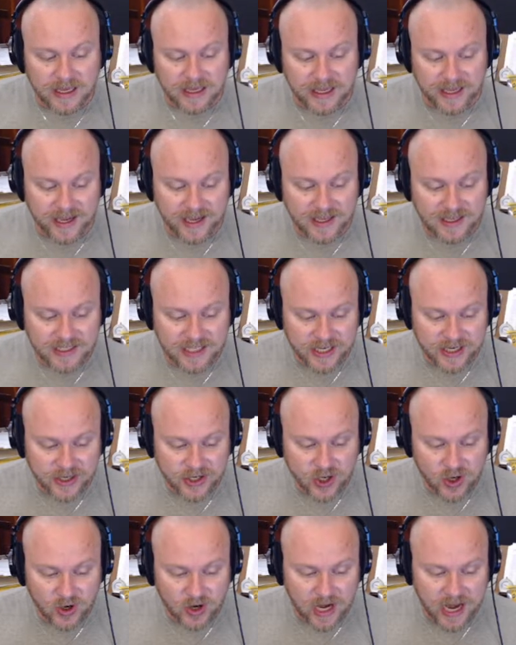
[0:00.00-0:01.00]
he is in
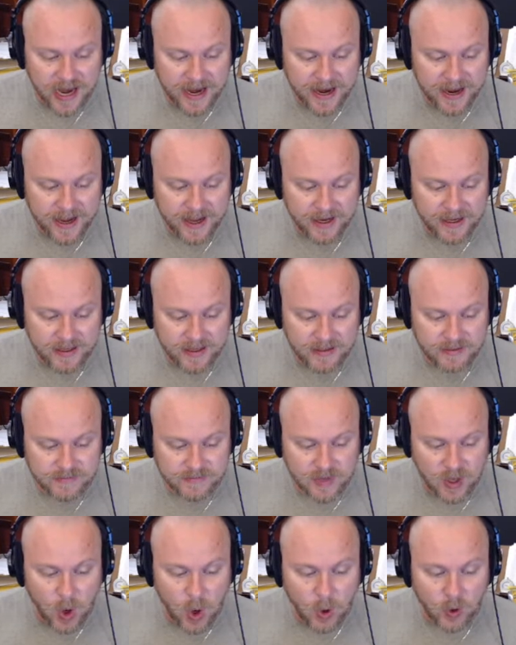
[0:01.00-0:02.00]
your hand,
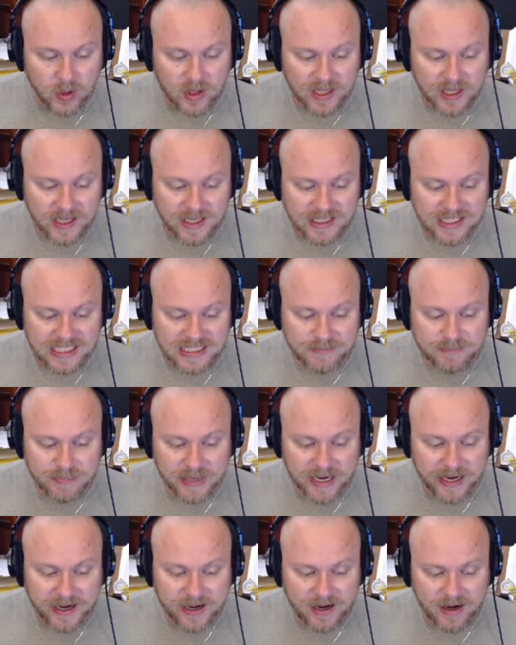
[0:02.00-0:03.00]
only
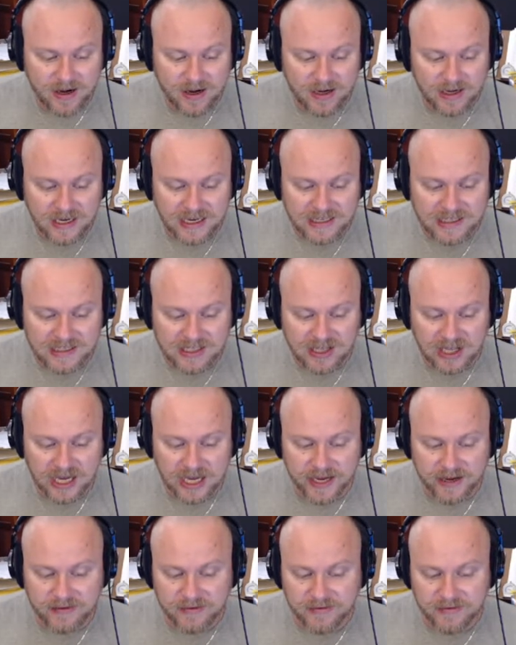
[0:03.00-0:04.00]
spare his
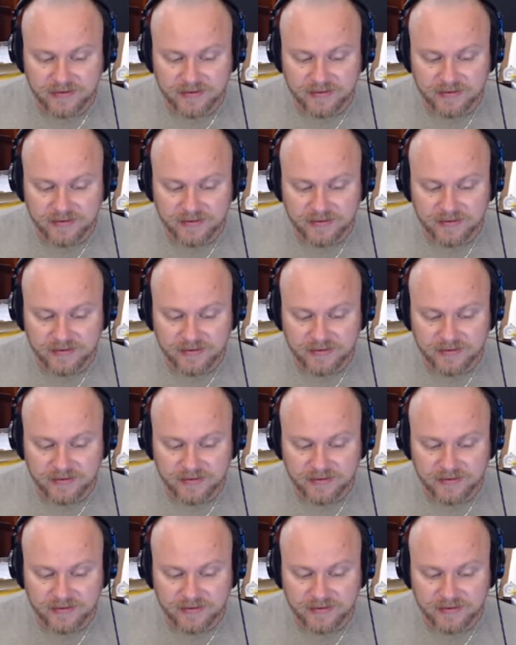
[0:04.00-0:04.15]
life."